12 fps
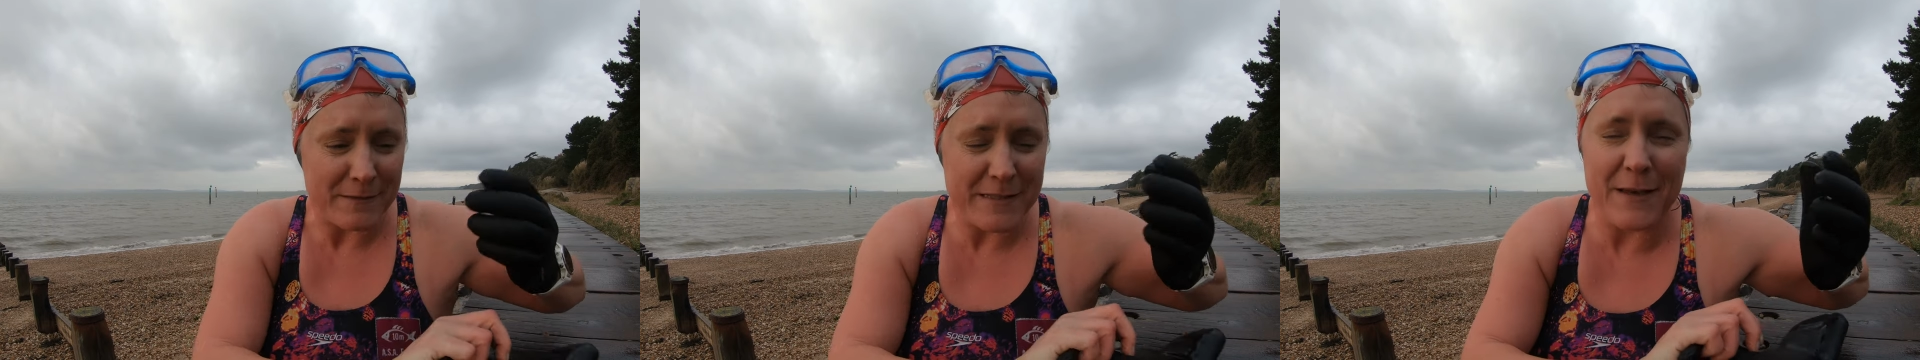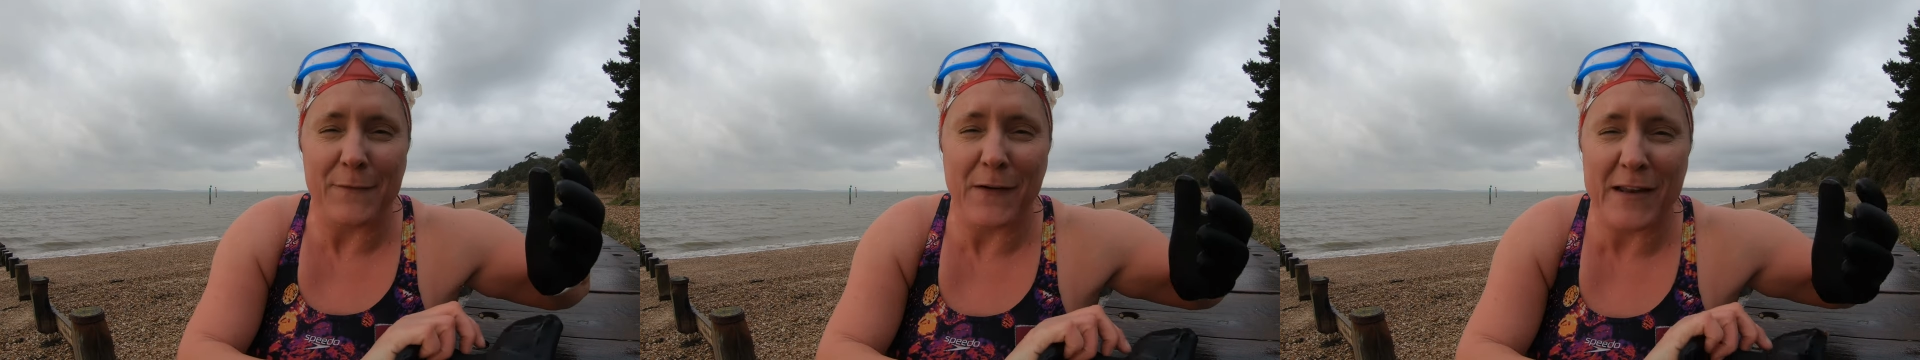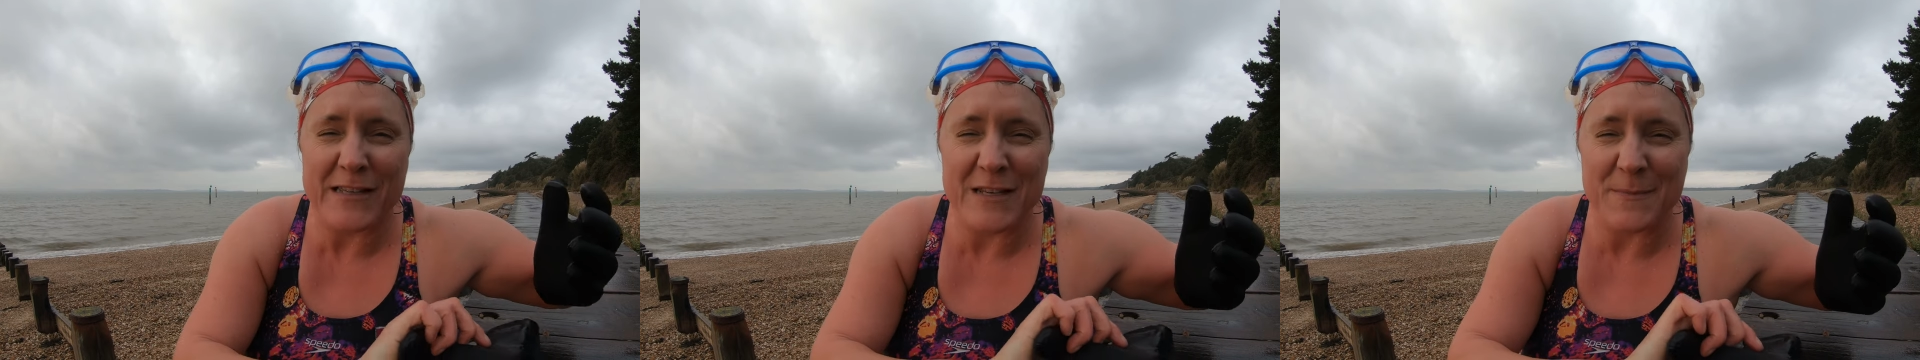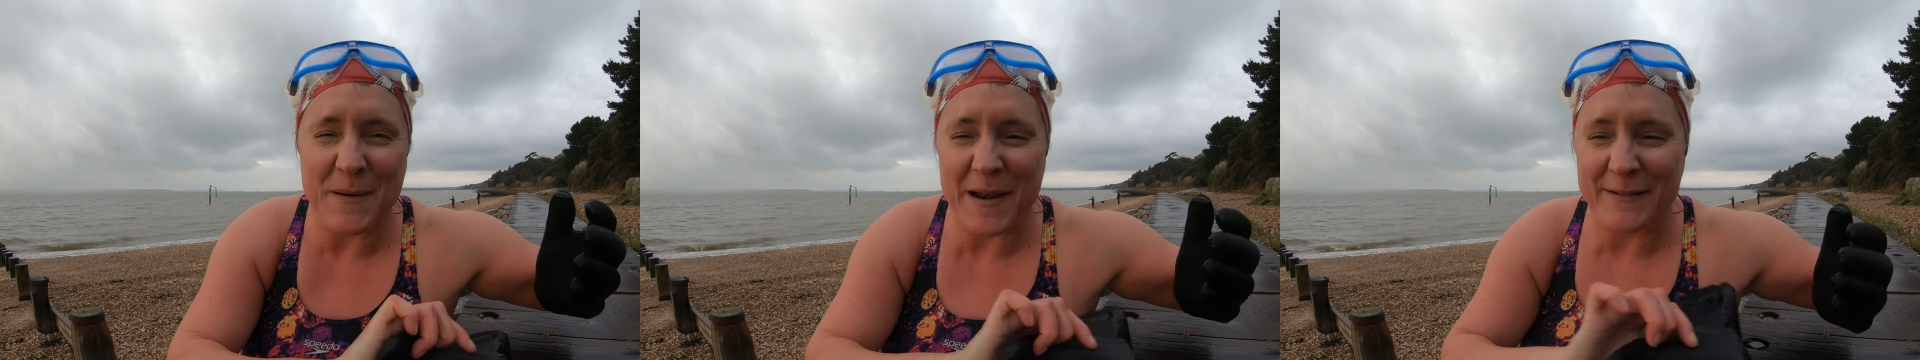See if I can
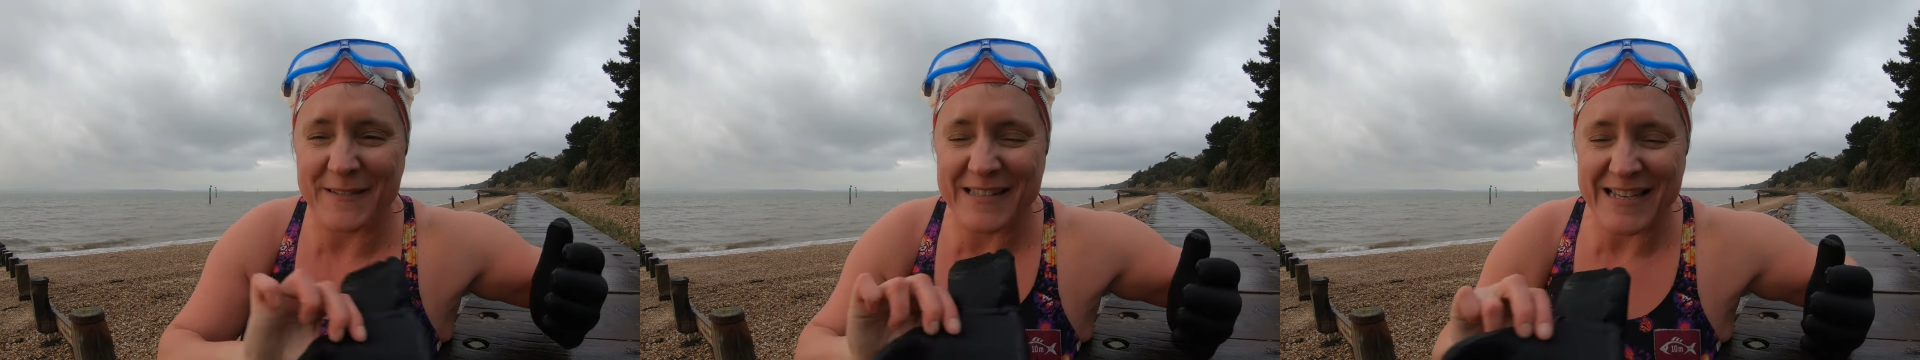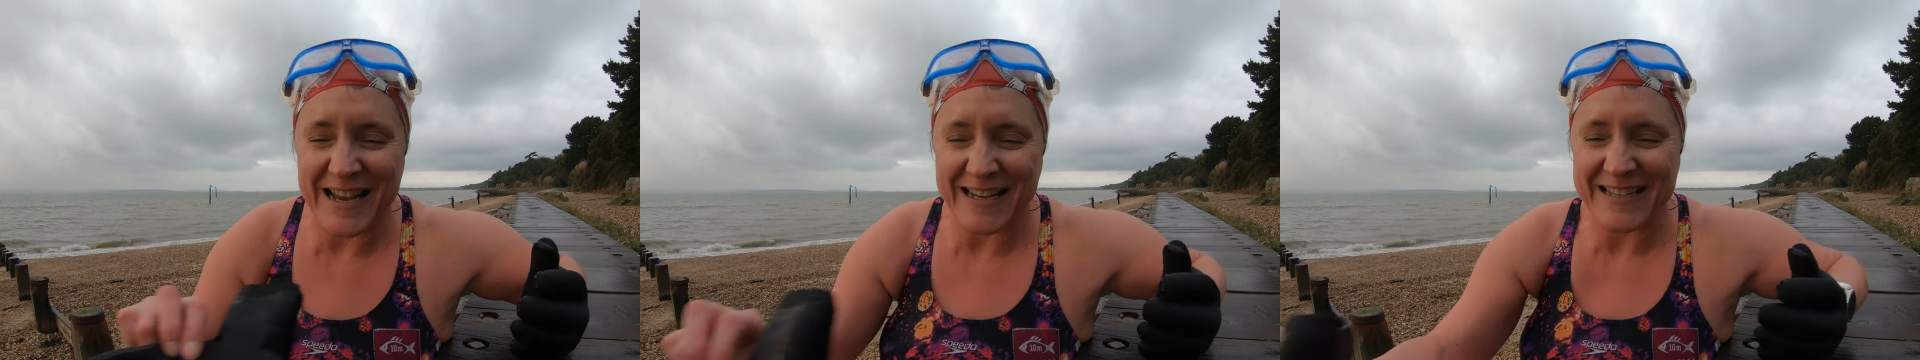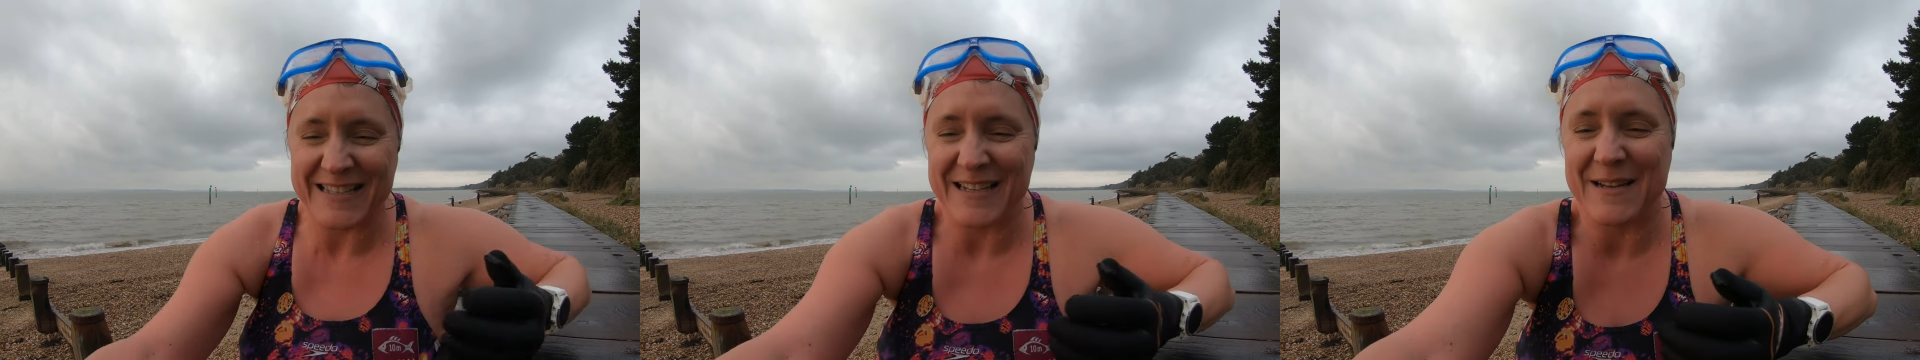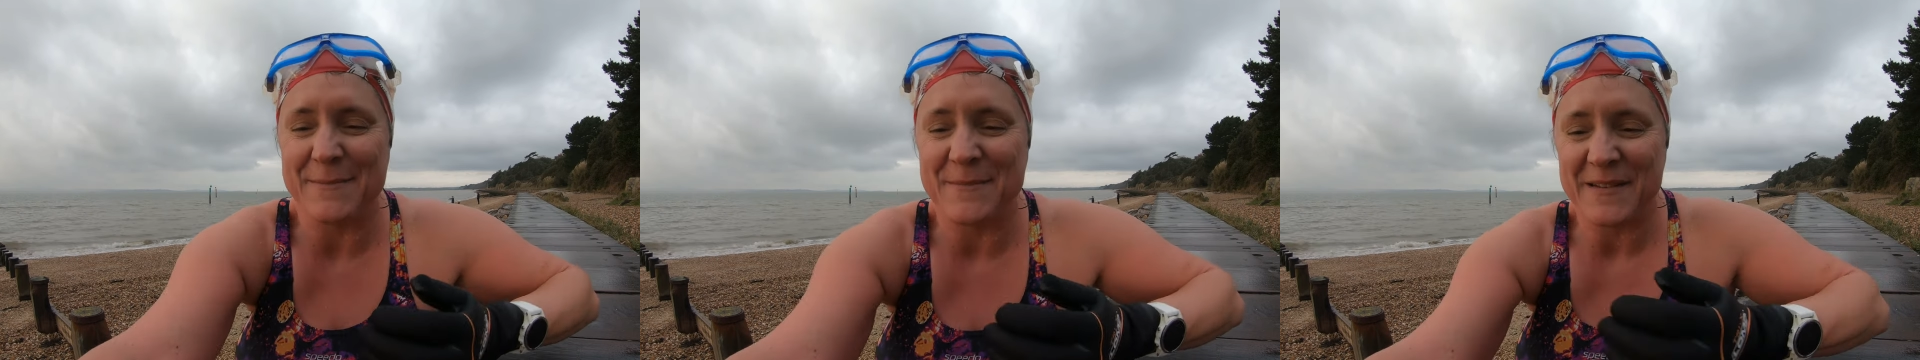do better the second
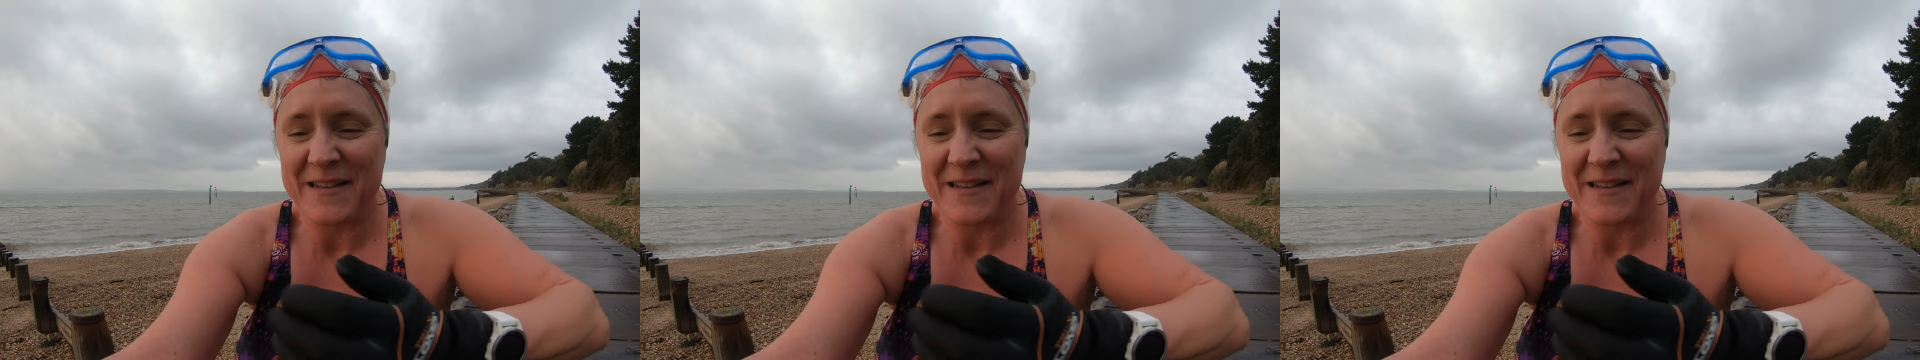time.